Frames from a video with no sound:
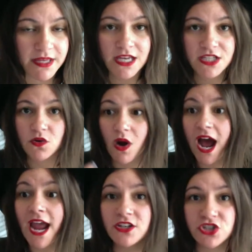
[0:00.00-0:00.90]
So
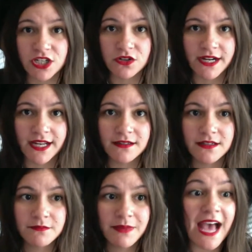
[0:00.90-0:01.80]
I generate
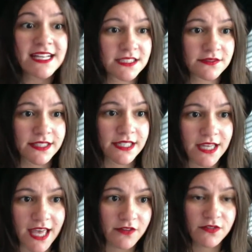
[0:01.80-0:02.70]
passively
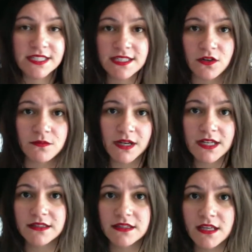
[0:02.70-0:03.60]
every single
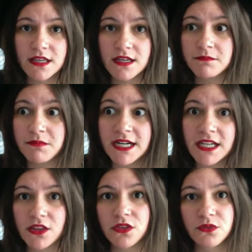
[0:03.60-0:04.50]
month money
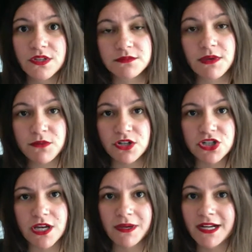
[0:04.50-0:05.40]
through this
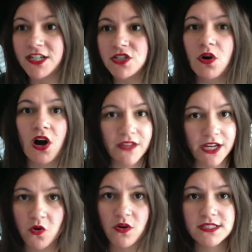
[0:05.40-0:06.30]
membership and I do online
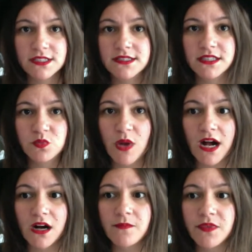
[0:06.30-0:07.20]
courses as
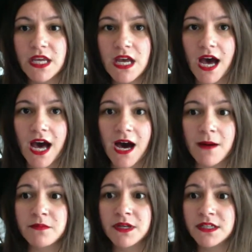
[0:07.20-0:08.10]
well.
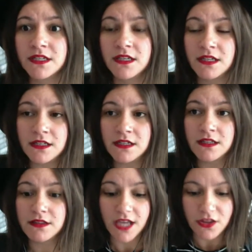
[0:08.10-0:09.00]
Um,
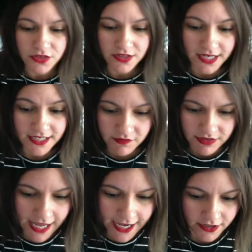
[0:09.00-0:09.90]
the other thing that I didn't even
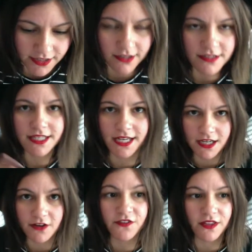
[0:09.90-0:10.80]
add on here is like
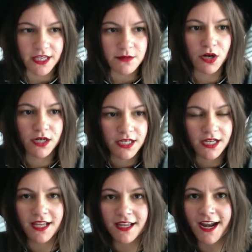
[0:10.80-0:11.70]
affiliate
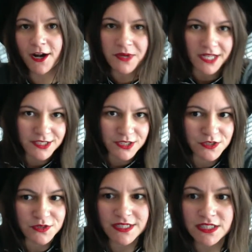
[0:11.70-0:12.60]
marketing. I don't want to get
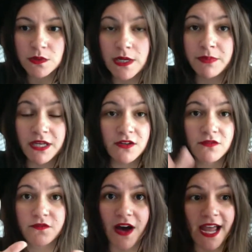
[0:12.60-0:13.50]
too into it, but
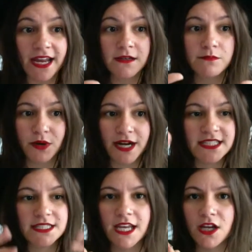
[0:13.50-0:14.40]
find brands
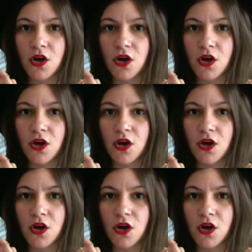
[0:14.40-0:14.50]
like